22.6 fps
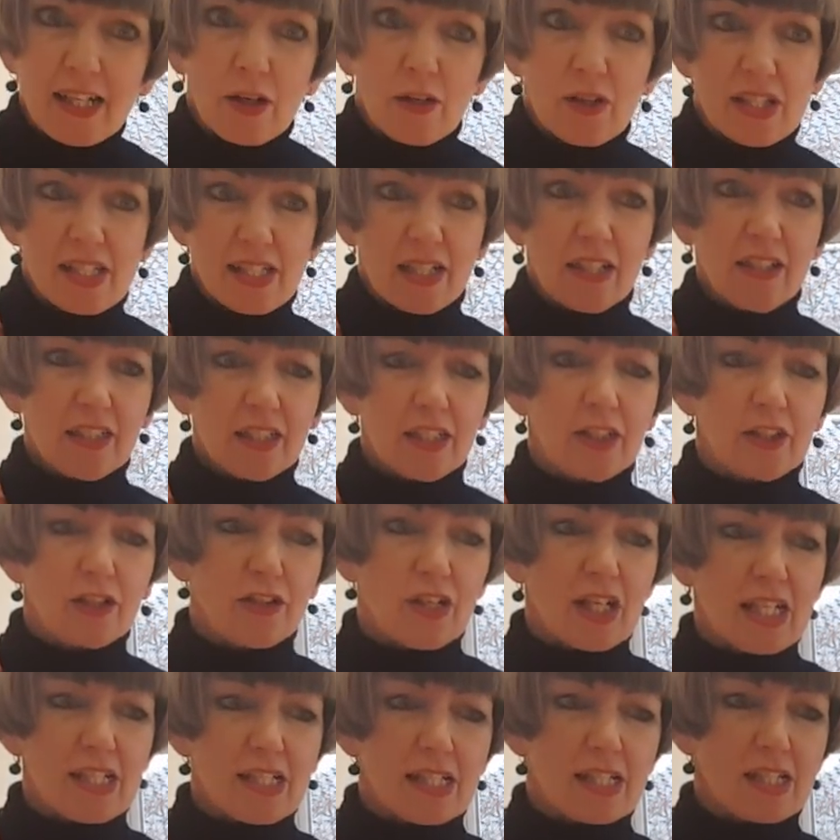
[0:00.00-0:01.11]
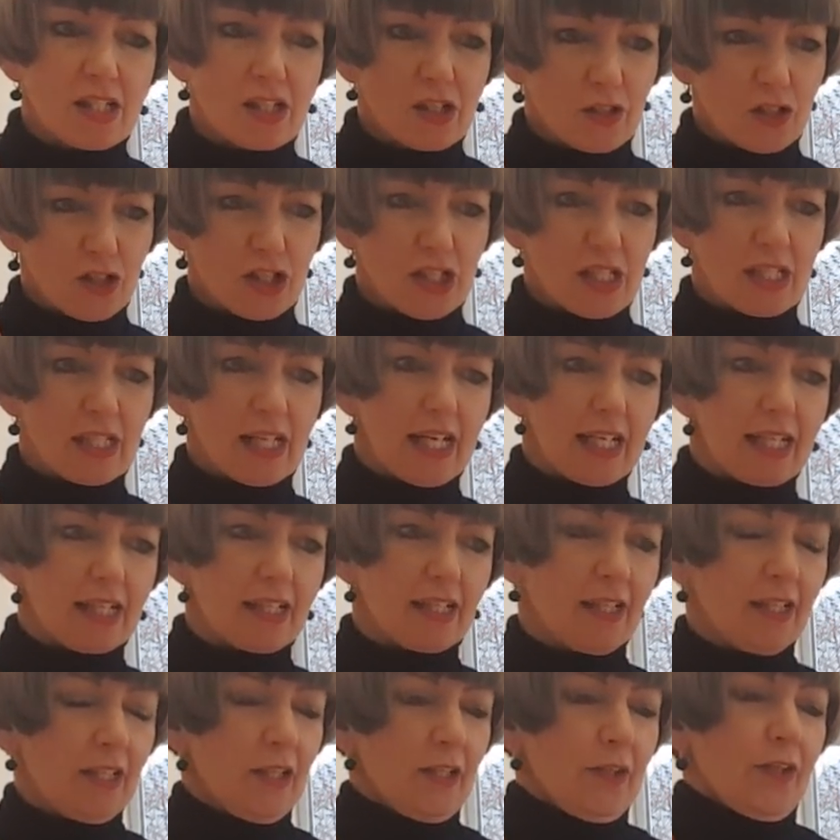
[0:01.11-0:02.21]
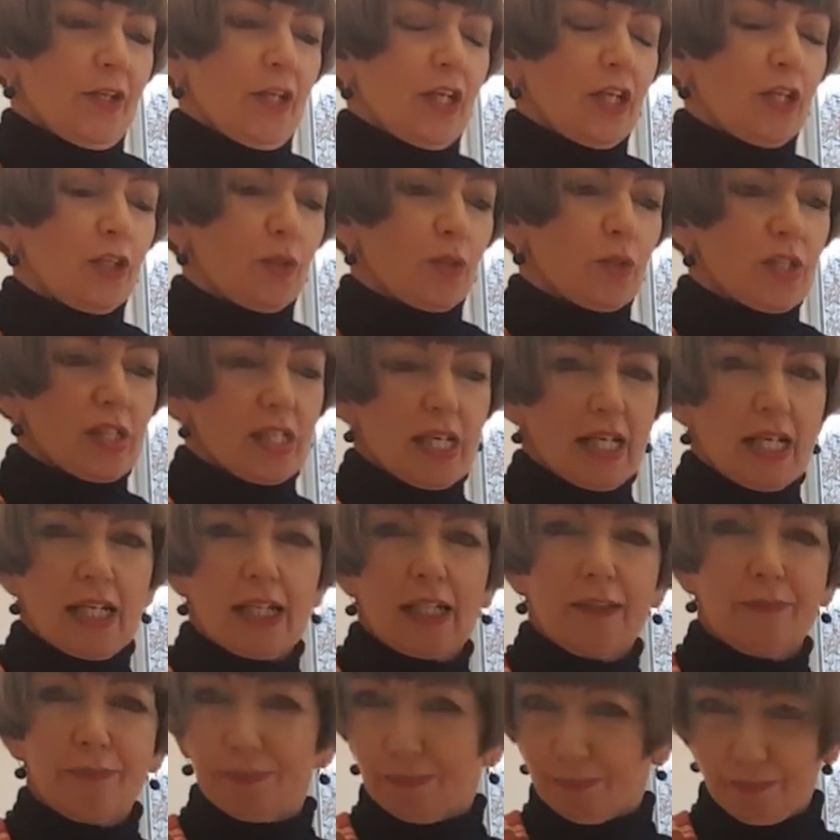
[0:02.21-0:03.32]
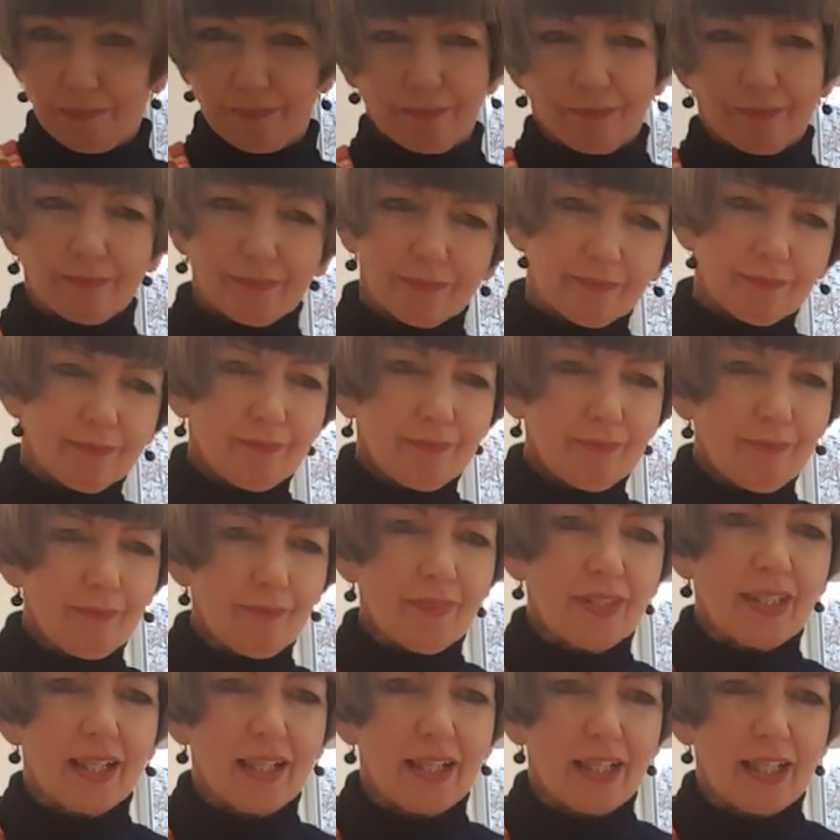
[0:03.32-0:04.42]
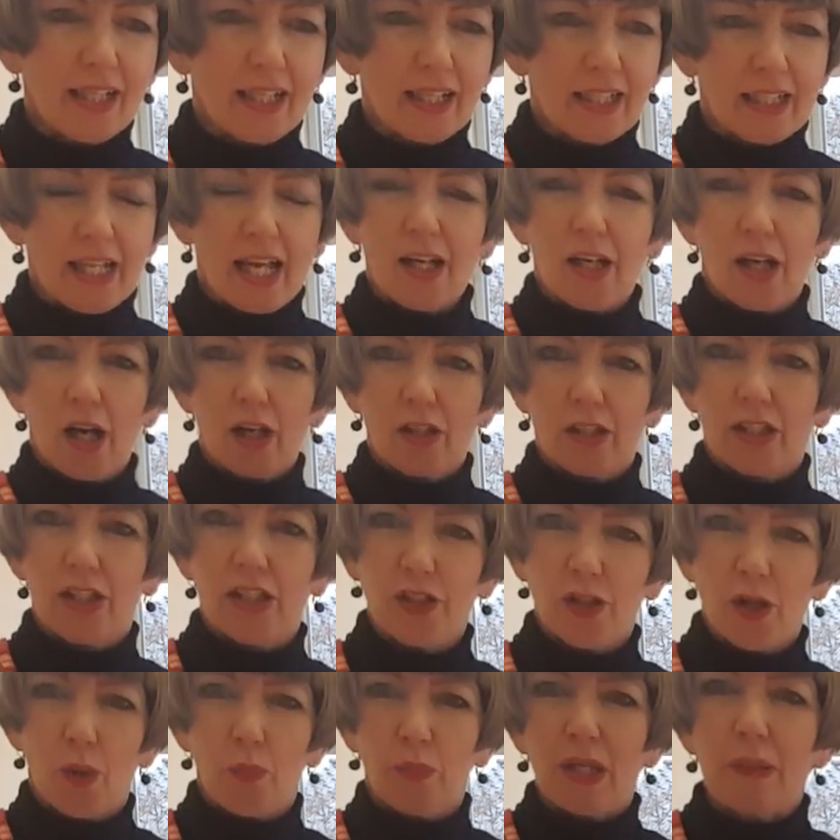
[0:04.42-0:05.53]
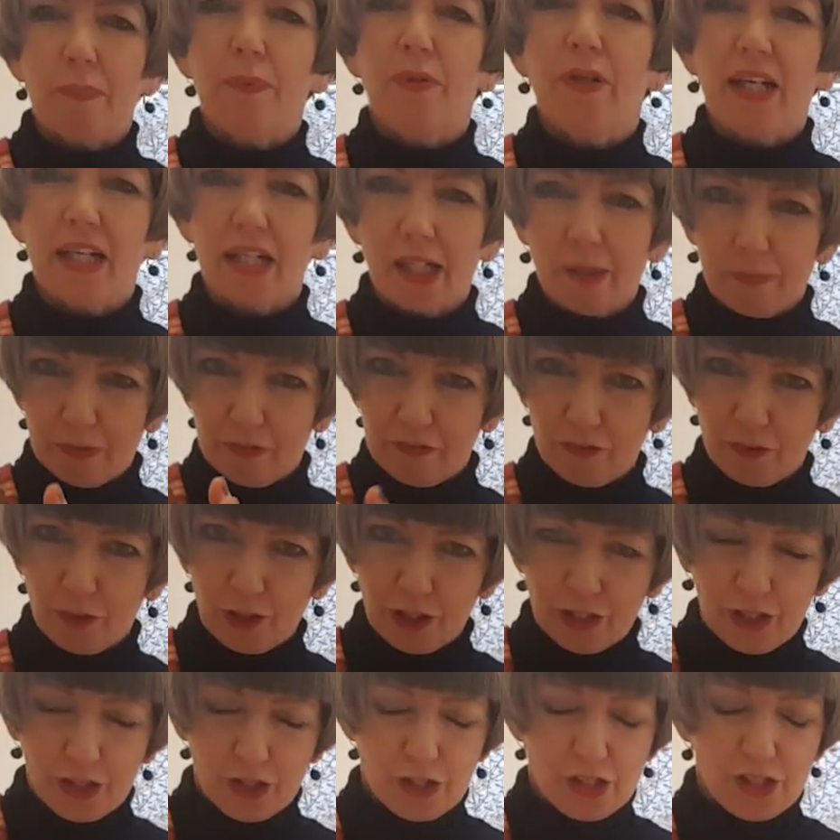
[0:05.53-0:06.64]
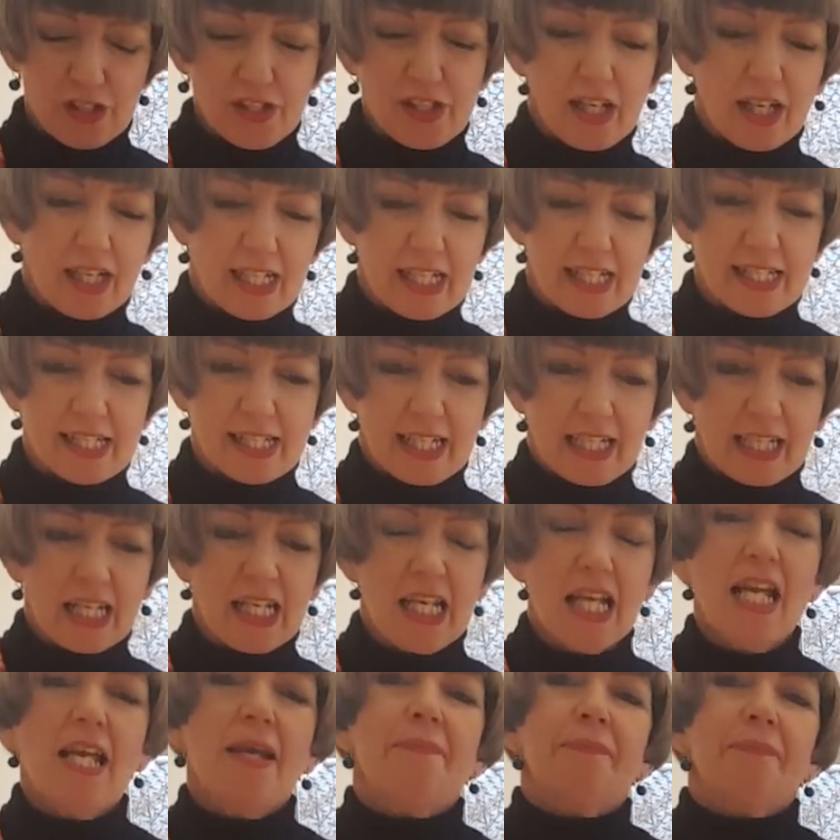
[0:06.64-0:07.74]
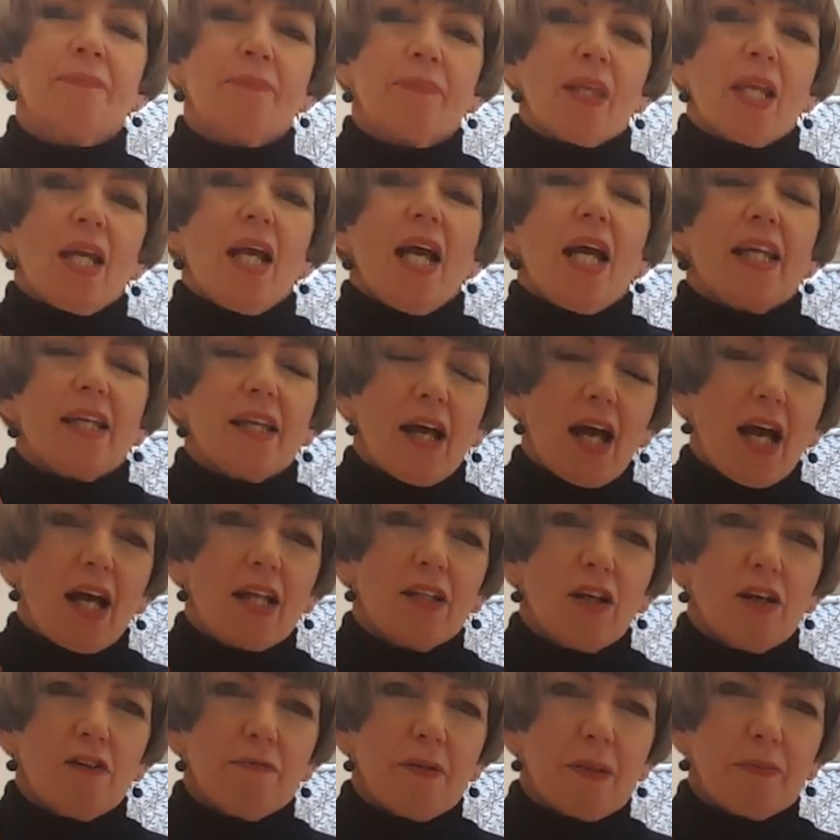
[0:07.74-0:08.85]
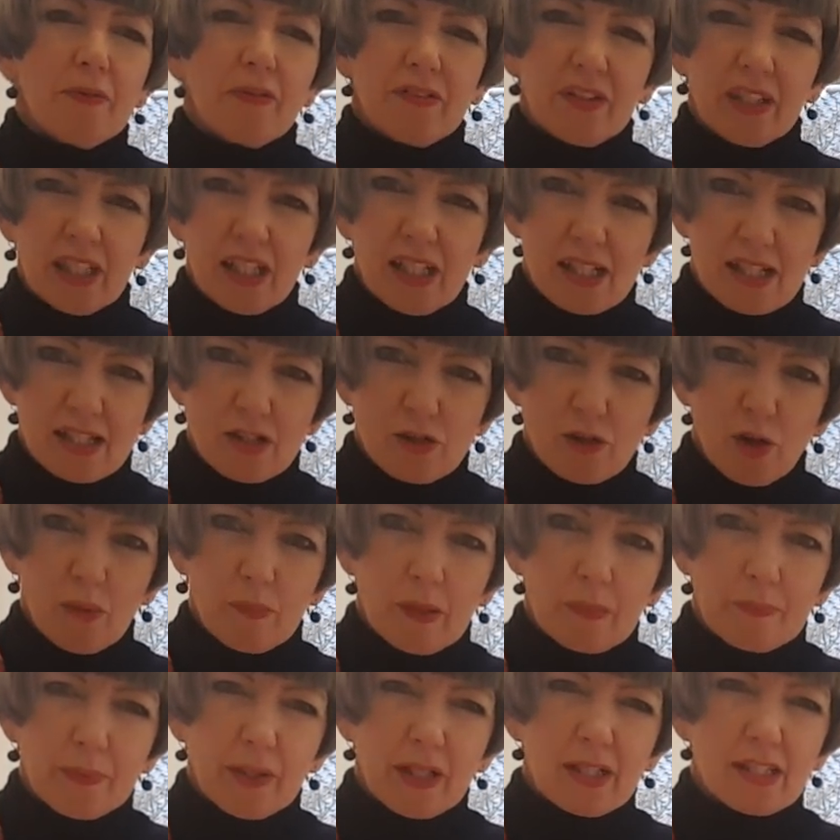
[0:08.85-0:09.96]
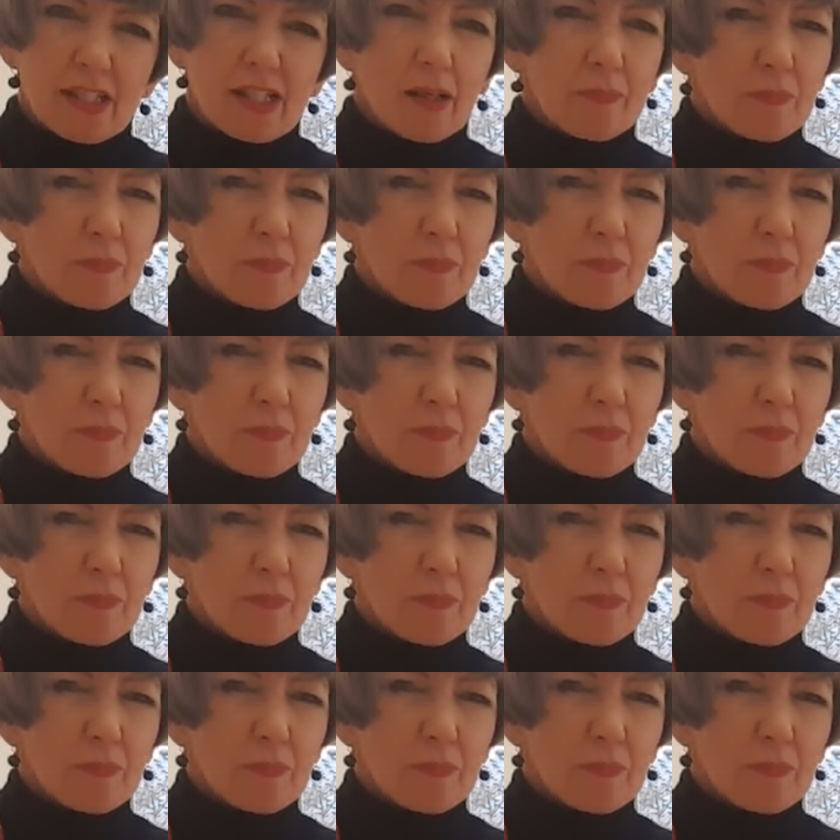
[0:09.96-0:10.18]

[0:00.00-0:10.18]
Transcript: Now, the Selkirk Grace is just like, you know, saying you know, a wee prayer before you start eating. A lot of people think it's Robert Burns.